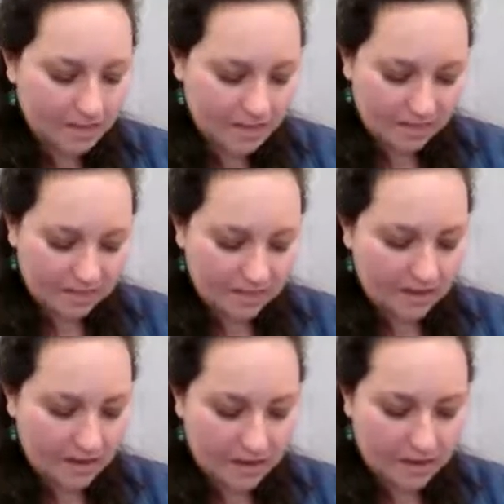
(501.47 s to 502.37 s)
This is
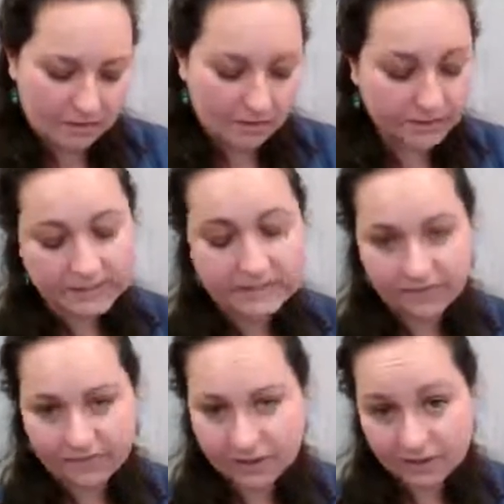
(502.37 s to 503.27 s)
a
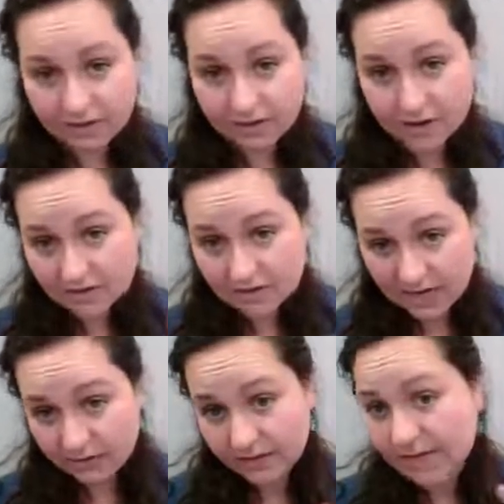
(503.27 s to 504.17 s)
realistic fiction
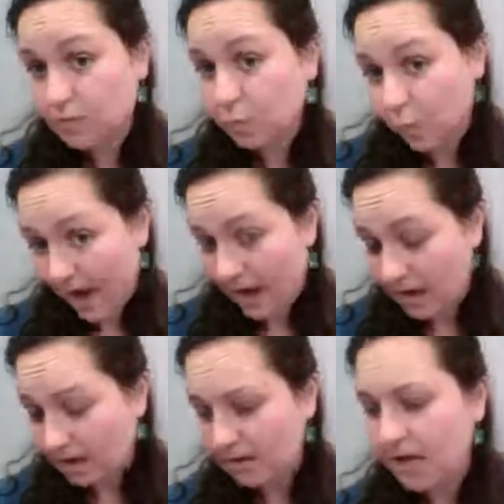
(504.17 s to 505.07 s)
title as
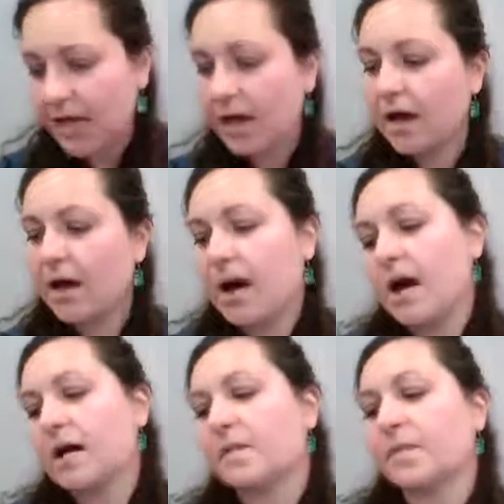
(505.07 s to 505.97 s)
well.
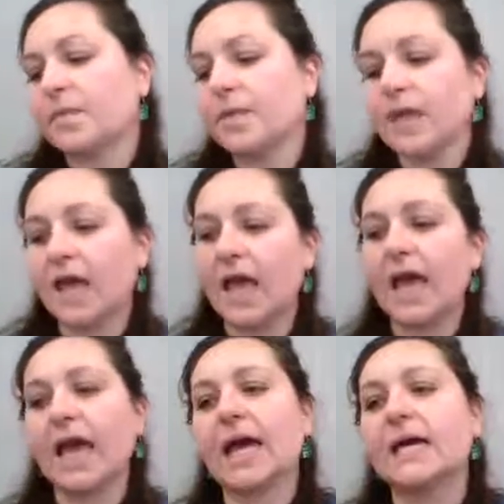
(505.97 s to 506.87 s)

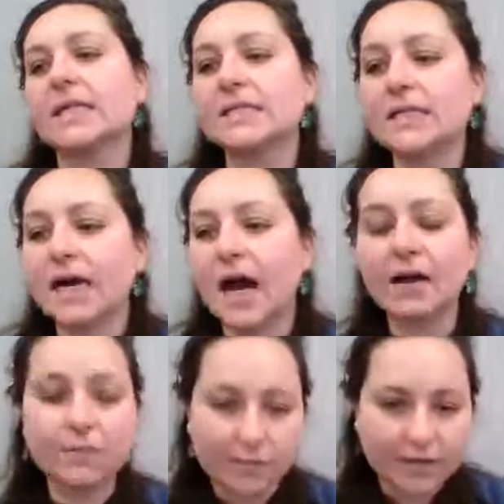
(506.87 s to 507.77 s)
And
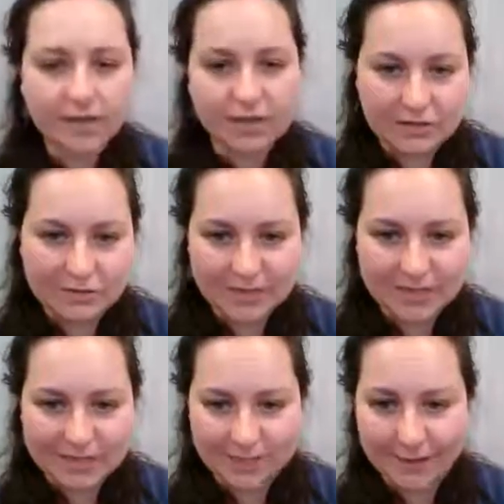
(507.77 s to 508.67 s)
I really enjoyed
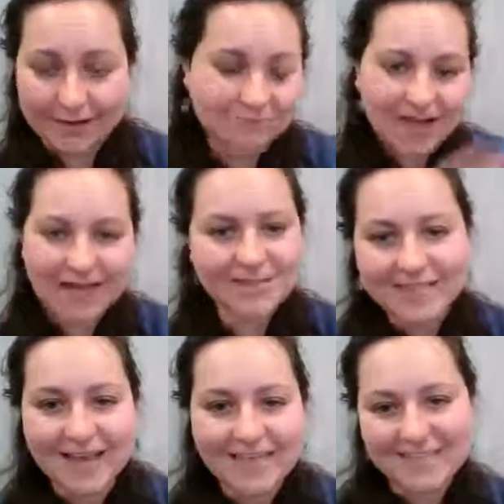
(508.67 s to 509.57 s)
this one. I
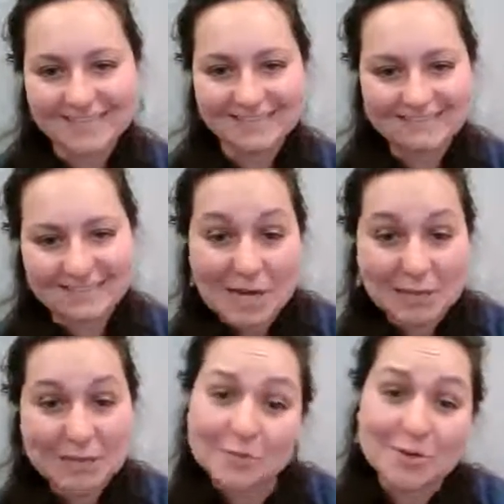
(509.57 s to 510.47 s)
just like to
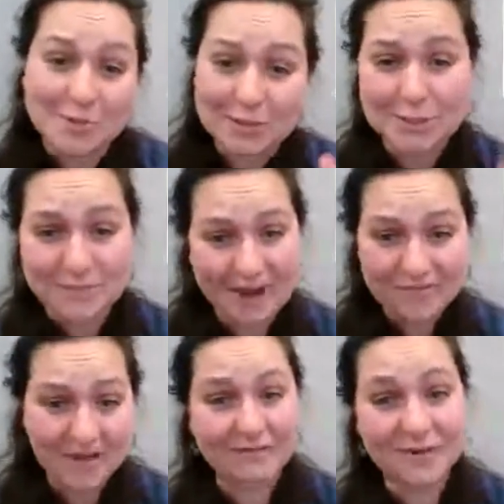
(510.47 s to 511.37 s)
tell you which ones are my
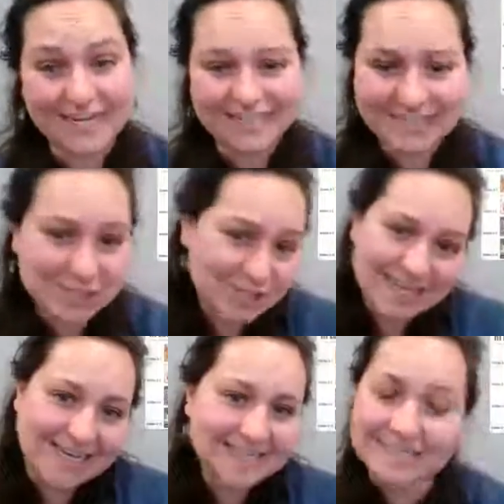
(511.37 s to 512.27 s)
favorites, just
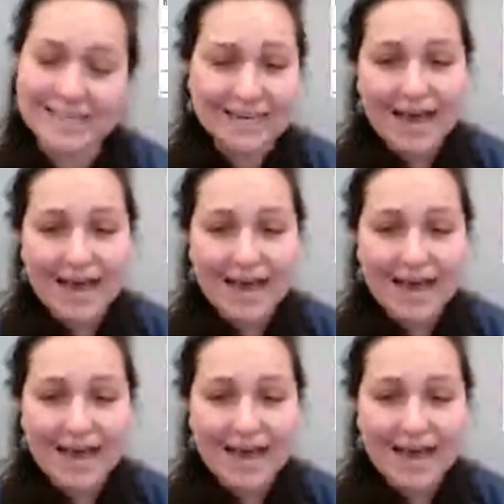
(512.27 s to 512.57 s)
because